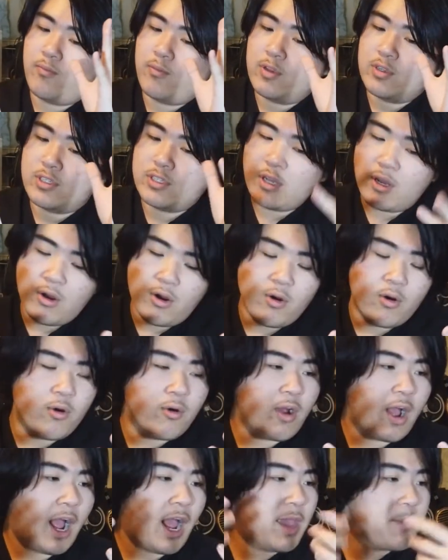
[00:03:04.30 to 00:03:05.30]

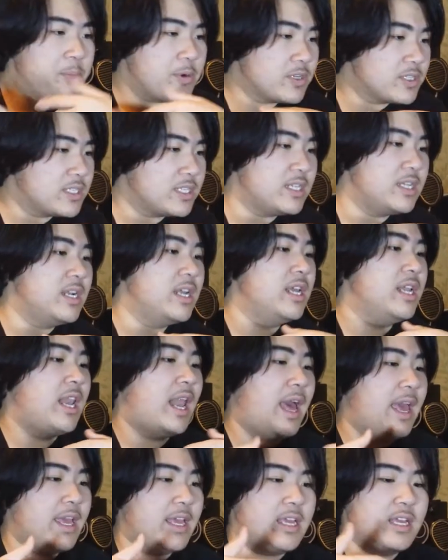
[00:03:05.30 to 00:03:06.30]
So I personally
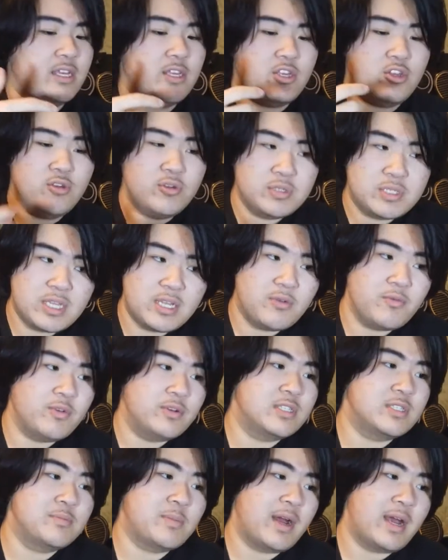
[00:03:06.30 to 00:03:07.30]
like use it
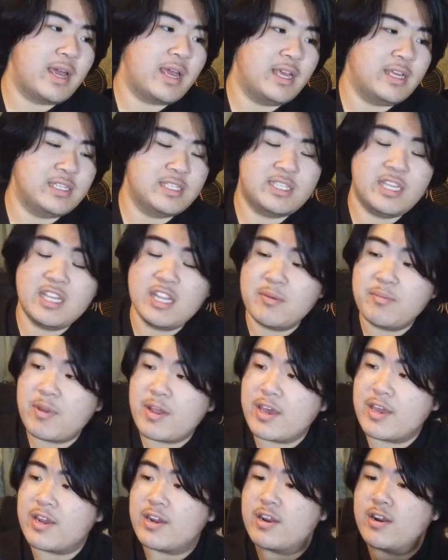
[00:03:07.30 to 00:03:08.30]
with my CD
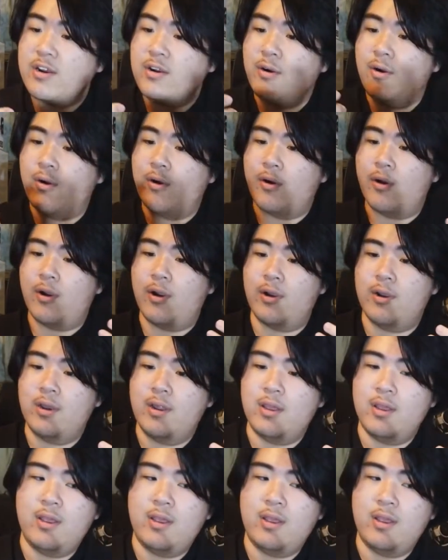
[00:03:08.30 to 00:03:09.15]
player or